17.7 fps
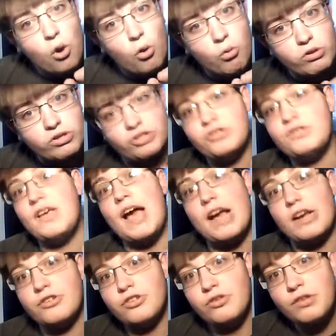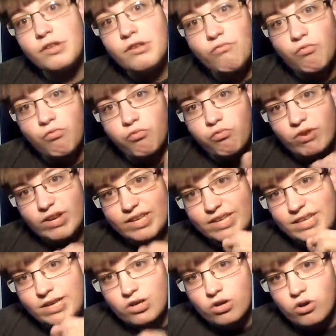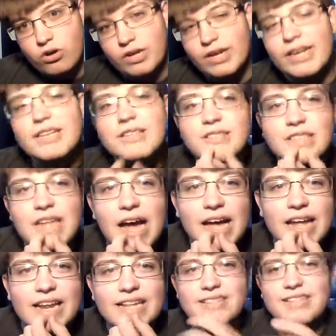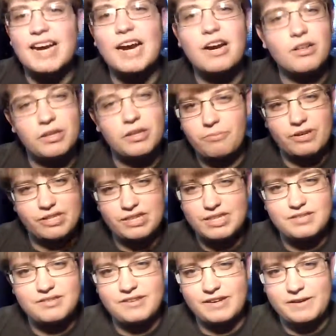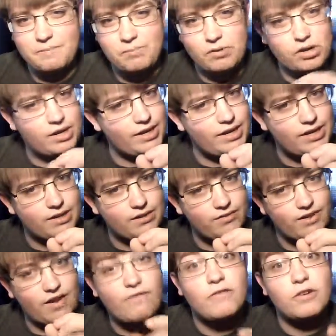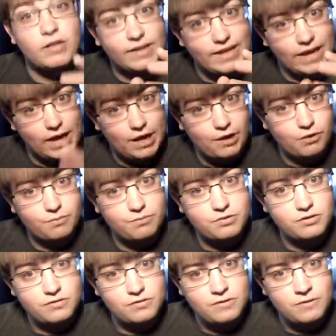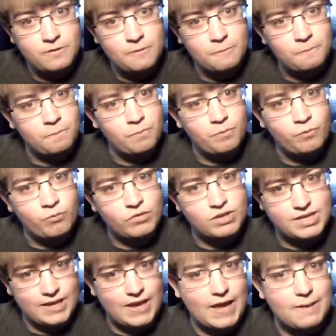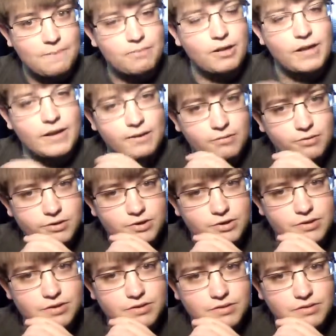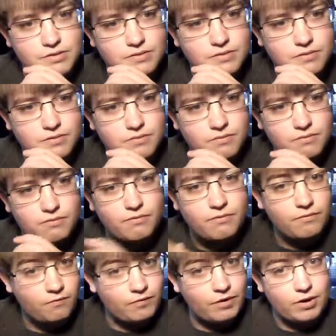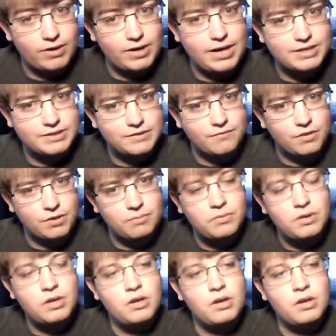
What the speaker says: which is actually really good. It's not entirely realistic, but it definitely helps with the gameplay, which is very nice of them.